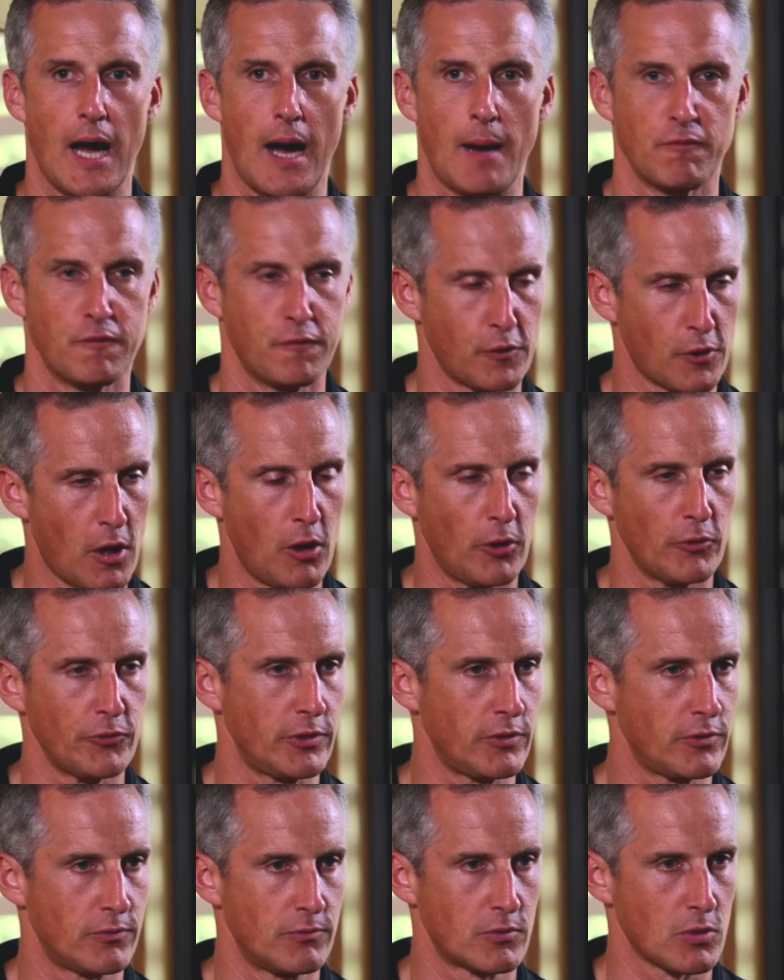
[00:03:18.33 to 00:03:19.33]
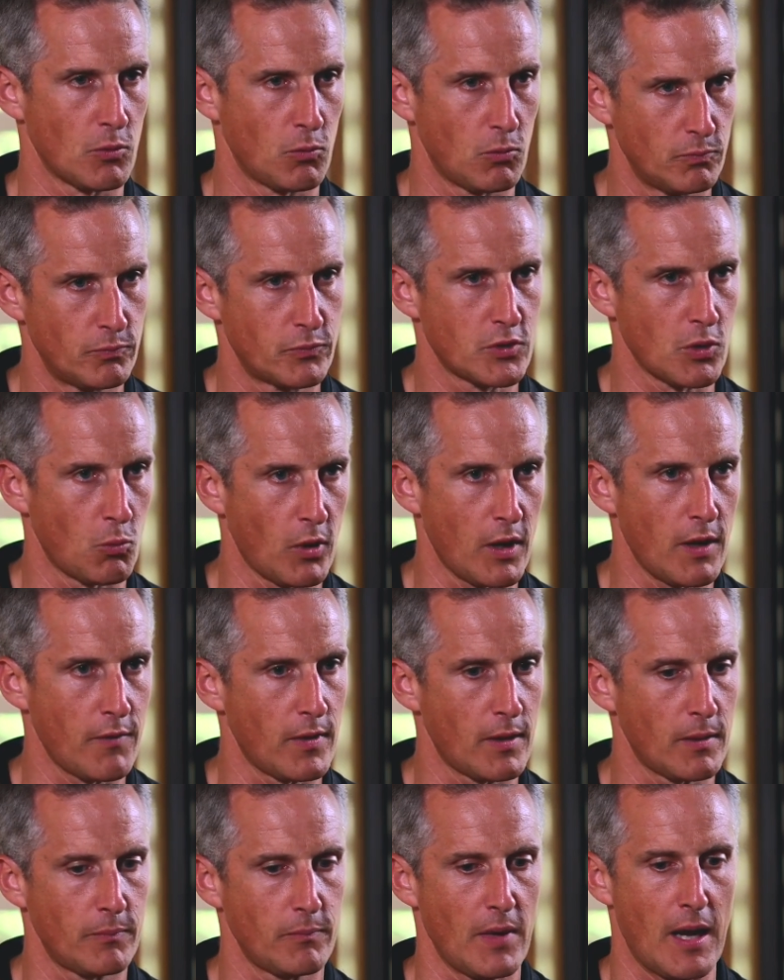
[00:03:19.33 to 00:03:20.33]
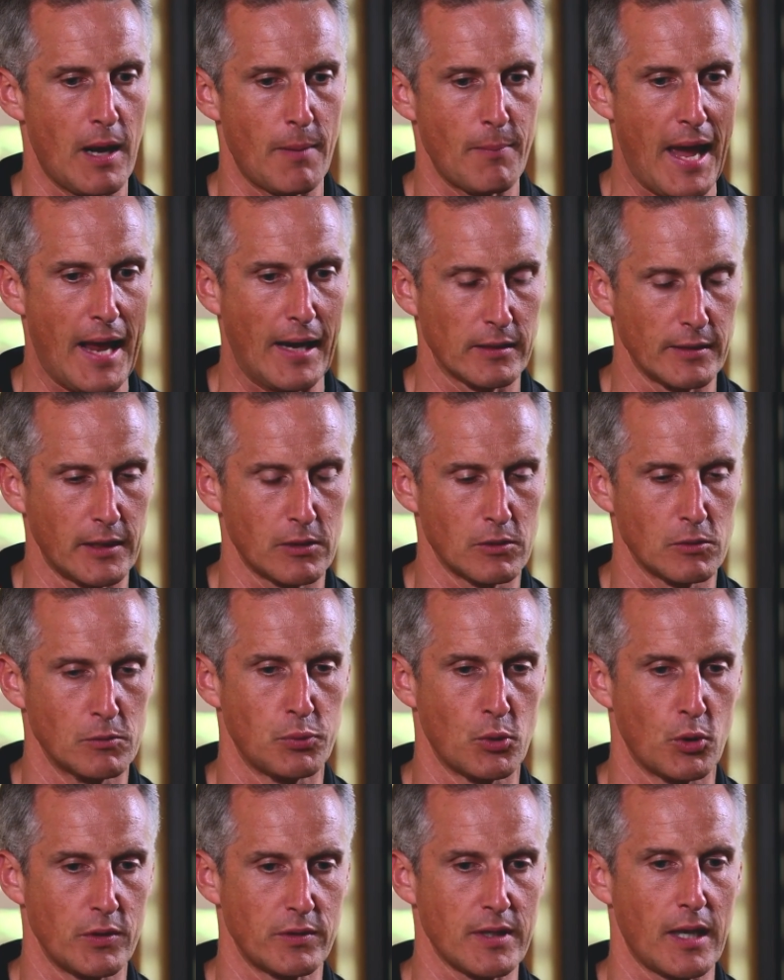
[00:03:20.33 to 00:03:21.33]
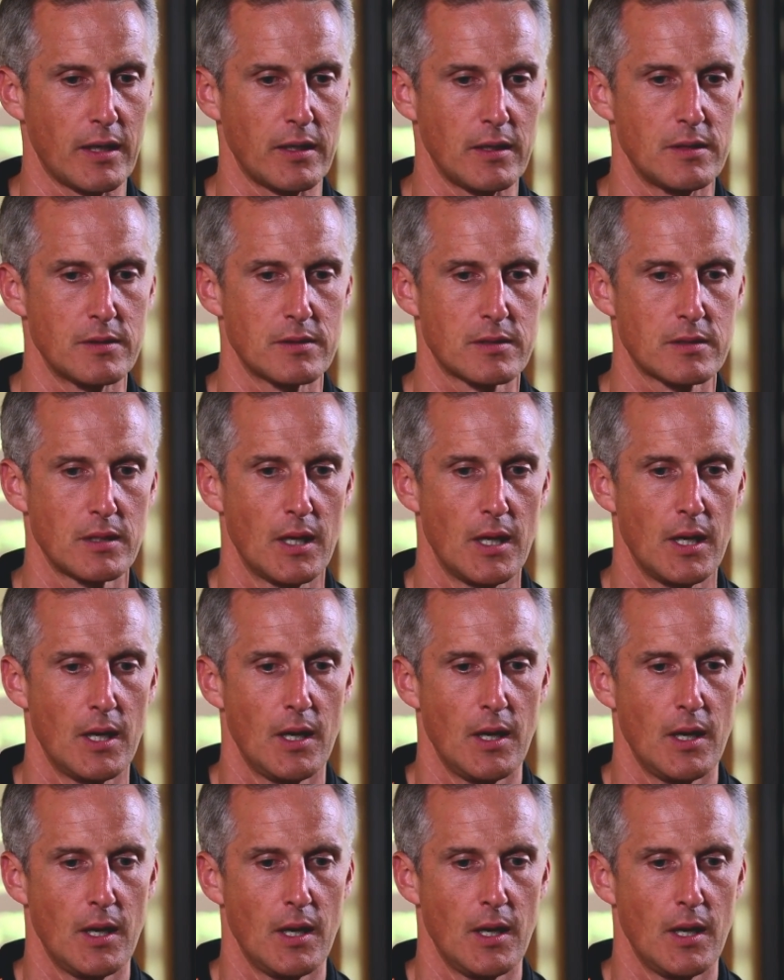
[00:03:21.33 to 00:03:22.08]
foothold into whatever analytical point that is.